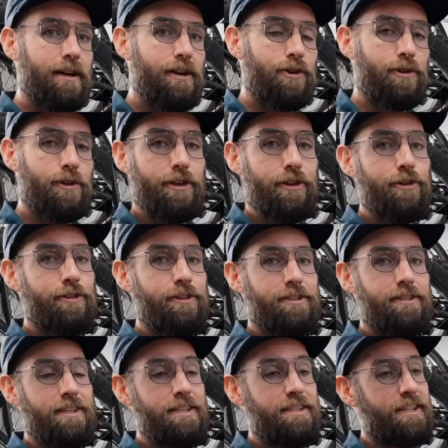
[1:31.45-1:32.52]
earlier in the
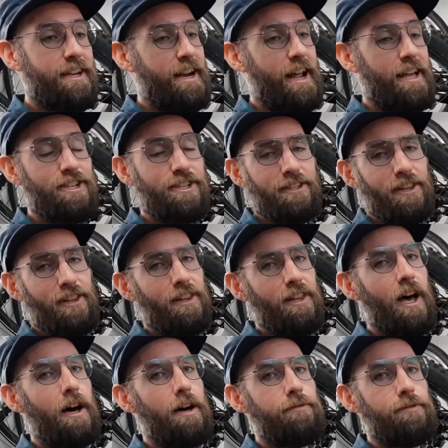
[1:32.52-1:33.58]
season, and I just
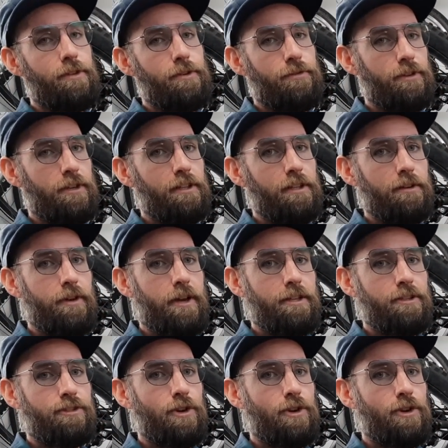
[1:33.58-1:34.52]
loved the feel of it.